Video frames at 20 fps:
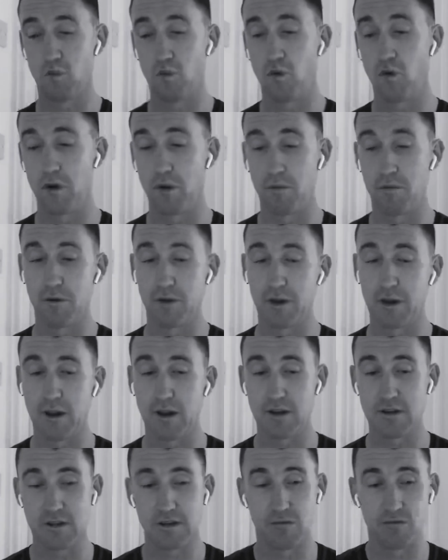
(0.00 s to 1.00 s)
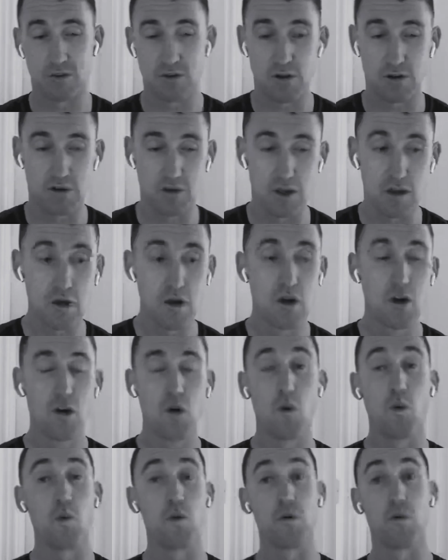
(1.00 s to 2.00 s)
one on Monday night at 7:30,
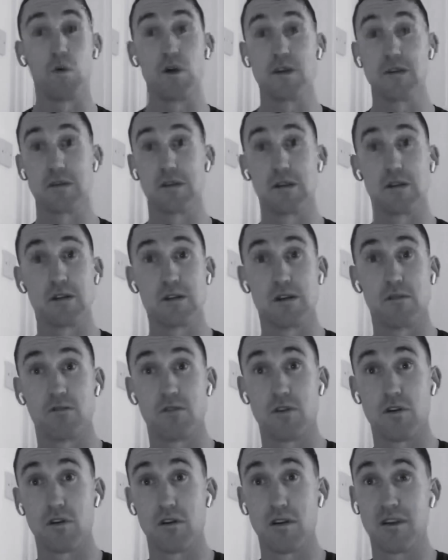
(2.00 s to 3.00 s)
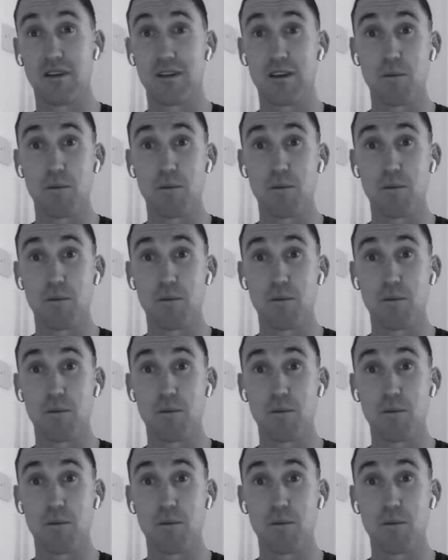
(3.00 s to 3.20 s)
one on Wednesday night at 7:30.